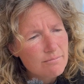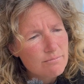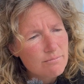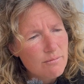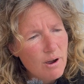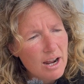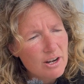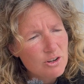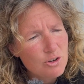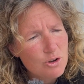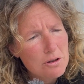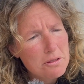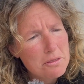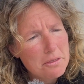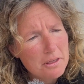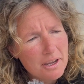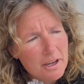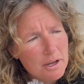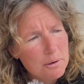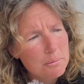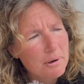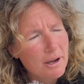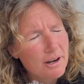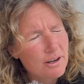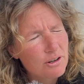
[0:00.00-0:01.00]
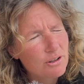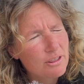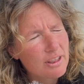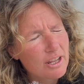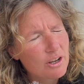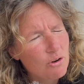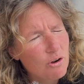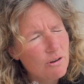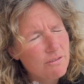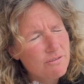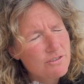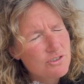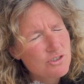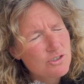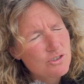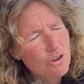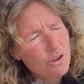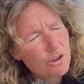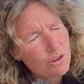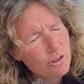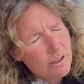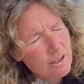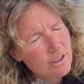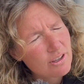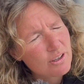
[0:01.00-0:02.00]
I don't think about it that often, so
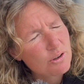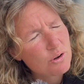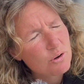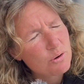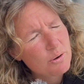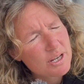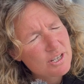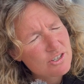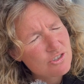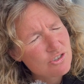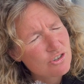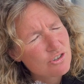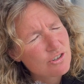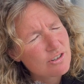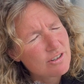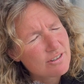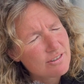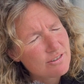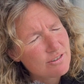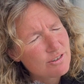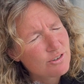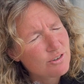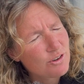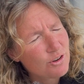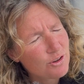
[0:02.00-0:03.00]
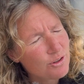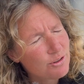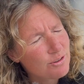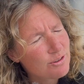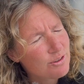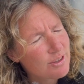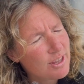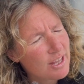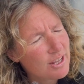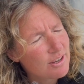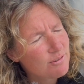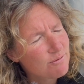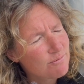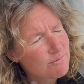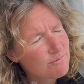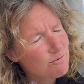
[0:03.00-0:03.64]
the question, yeah.